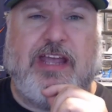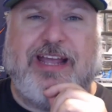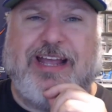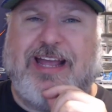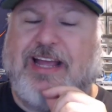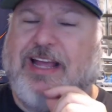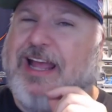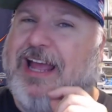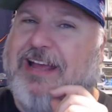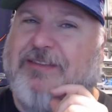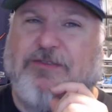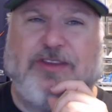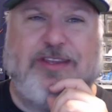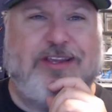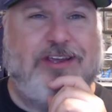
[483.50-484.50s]
I
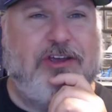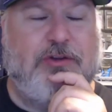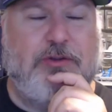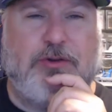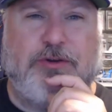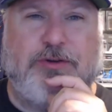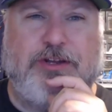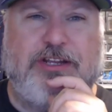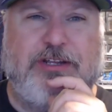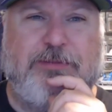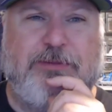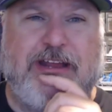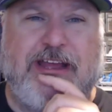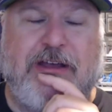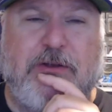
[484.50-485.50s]
have to go through him
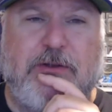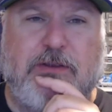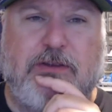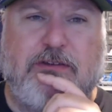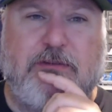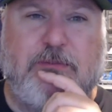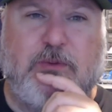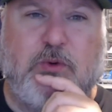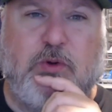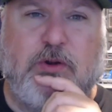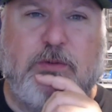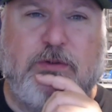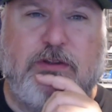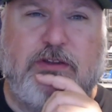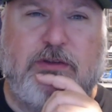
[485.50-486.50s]
now some more
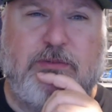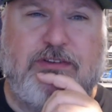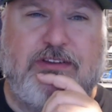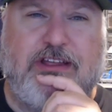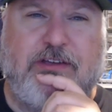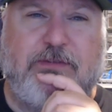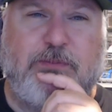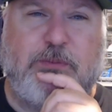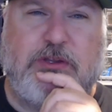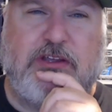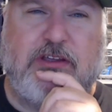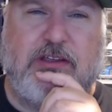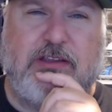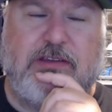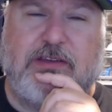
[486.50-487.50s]
with some stuff,
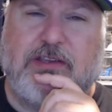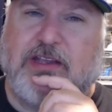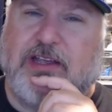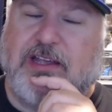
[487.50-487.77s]
because,